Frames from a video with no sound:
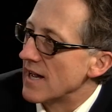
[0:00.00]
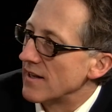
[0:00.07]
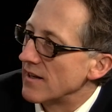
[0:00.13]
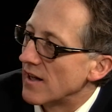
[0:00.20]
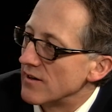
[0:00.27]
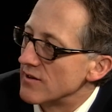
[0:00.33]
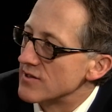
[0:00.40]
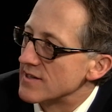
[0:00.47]
and
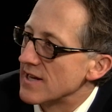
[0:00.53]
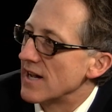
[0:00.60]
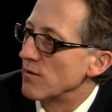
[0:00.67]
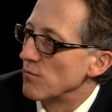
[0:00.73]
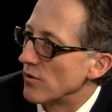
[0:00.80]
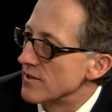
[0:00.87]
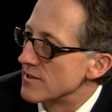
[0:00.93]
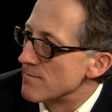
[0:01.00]

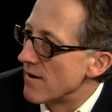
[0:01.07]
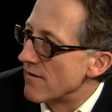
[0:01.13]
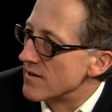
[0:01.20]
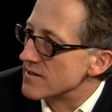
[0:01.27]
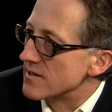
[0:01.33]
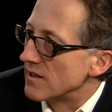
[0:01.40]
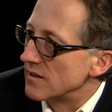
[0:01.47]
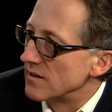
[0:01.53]
understand what its
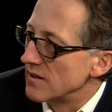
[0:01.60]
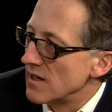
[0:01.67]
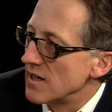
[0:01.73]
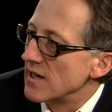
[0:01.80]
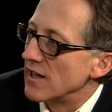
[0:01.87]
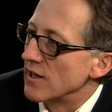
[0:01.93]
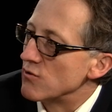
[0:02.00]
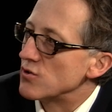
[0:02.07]
merits are.
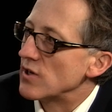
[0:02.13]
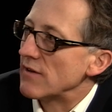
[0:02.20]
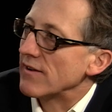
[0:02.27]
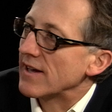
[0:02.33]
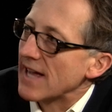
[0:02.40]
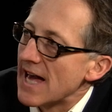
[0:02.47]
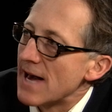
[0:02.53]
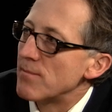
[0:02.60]
And you should have
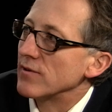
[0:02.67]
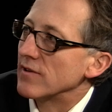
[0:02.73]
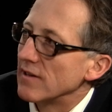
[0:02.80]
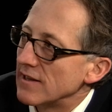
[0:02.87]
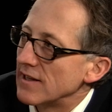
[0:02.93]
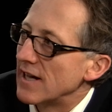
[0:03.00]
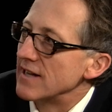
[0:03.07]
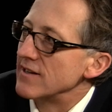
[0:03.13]
a capital
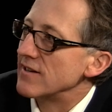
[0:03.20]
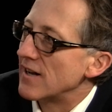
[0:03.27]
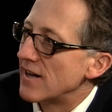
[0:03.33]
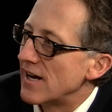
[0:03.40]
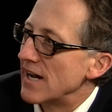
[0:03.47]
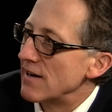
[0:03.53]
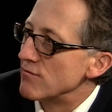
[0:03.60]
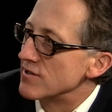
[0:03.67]
light,
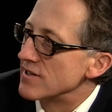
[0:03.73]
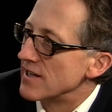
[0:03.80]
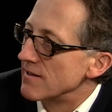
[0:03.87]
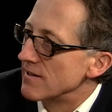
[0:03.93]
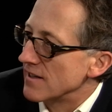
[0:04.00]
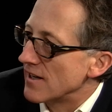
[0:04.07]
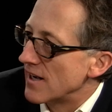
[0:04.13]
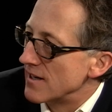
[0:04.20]
high
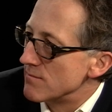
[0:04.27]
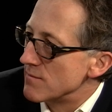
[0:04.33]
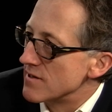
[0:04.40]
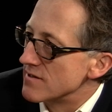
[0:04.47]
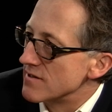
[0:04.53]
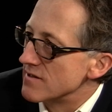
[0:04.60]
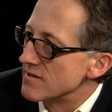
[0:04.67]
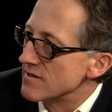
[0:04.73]
return kind of
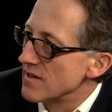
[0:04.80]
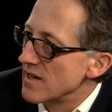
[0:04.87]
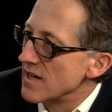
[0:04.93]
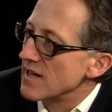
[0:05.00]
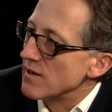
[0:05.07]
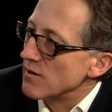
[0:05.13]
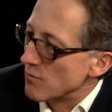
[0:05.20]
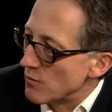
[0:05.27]
business,
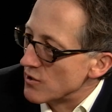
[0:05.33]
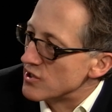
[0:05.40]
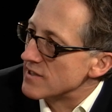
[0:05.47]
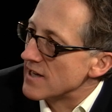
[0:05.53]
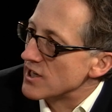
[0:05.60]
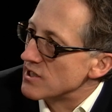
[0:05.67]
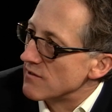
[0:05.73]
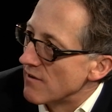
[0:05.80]
which is
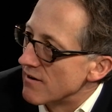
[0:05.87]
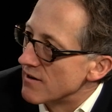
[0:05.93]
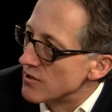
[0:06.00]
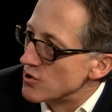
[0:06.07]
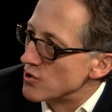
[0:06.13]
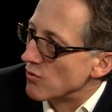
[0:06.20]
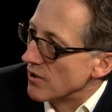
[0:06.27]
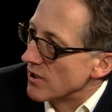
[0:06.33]
actually very
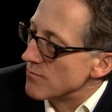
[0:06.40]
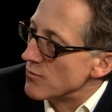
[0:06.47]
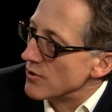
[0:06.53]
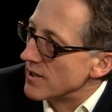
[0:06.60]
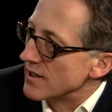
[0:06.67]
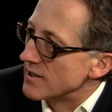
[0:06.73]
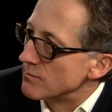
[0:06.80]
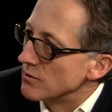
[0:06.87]
enduring and
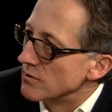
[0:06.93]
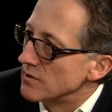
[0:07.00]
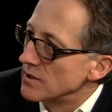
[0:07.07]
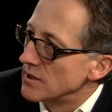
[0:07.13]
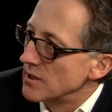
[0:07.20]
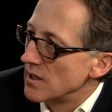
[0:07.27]
predictable.